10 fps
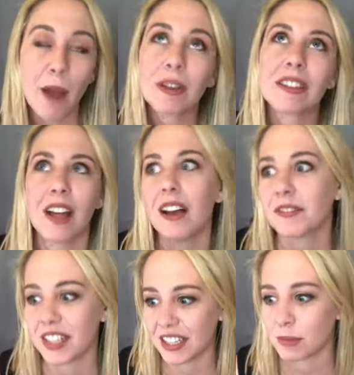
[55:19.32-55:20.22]
I would
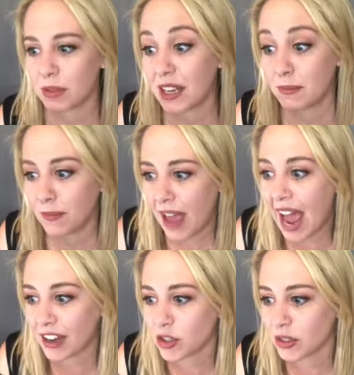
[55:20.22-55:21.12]
love to get to play
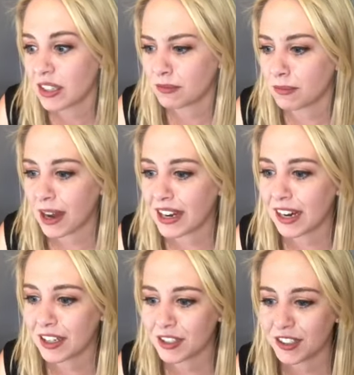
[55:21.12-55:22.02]
actually my
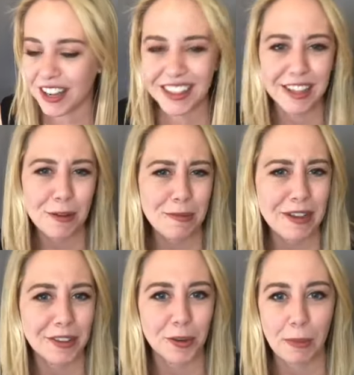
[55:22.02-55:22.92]
character. I think that would
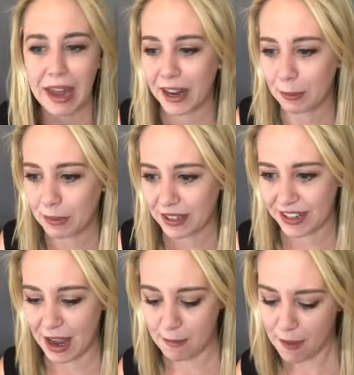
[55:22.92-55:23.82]
be a little meta,
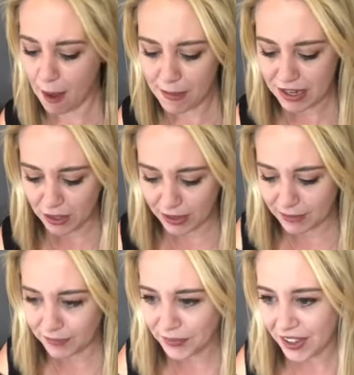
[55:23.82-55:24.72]
but I'm I'm into
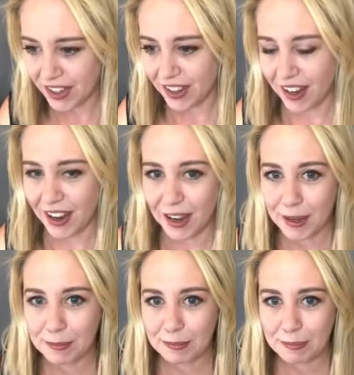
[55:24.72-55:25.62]
it.
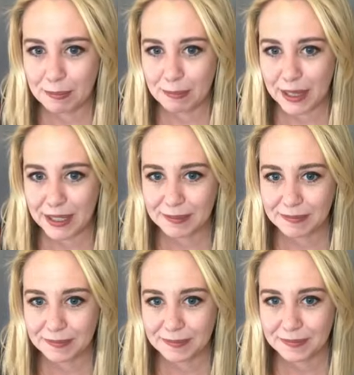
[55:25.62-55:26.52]
Um,
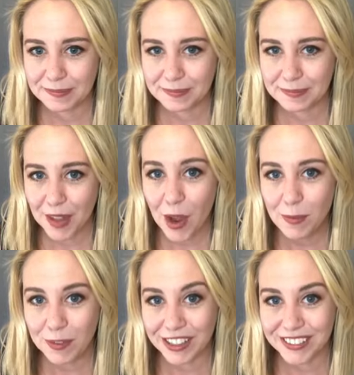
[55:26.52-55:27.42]
but
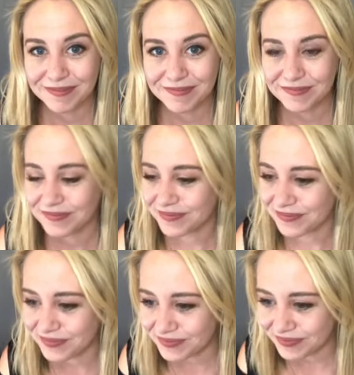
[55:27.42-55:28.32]
hopefully.
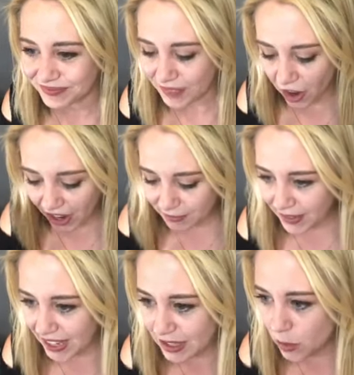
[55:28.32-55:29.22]
All
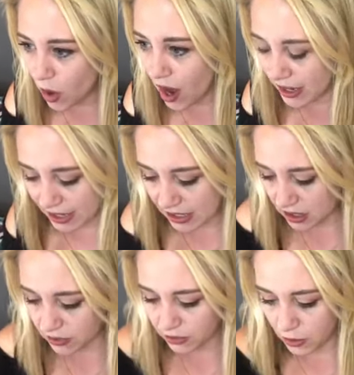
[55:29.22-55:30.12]
right, next one
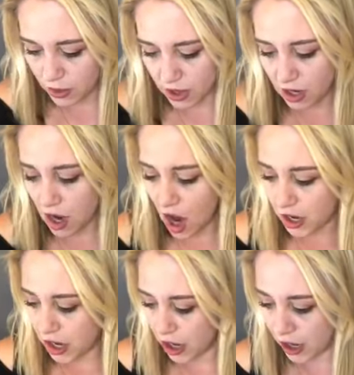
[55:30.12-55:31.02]
is for
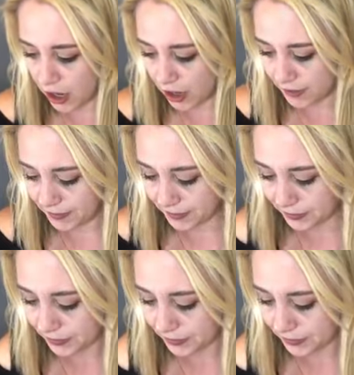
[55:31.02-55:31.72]
Connor.